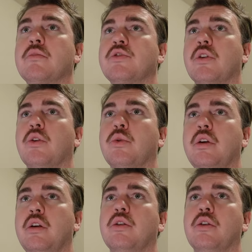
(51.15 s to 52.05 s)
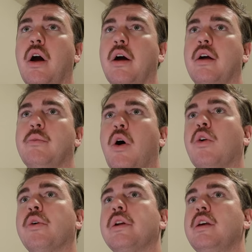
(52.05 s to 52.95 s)
So here I am
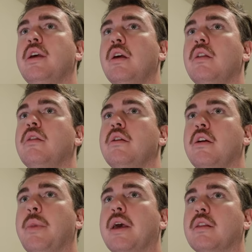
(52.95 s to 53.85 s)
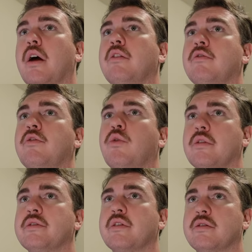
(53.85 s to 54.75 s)
already in the command line for
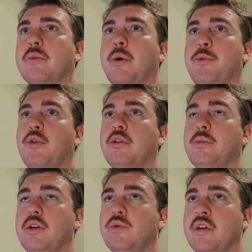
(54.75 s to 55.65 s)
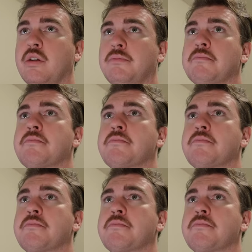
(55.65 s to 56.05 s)
the system I'm going to be using.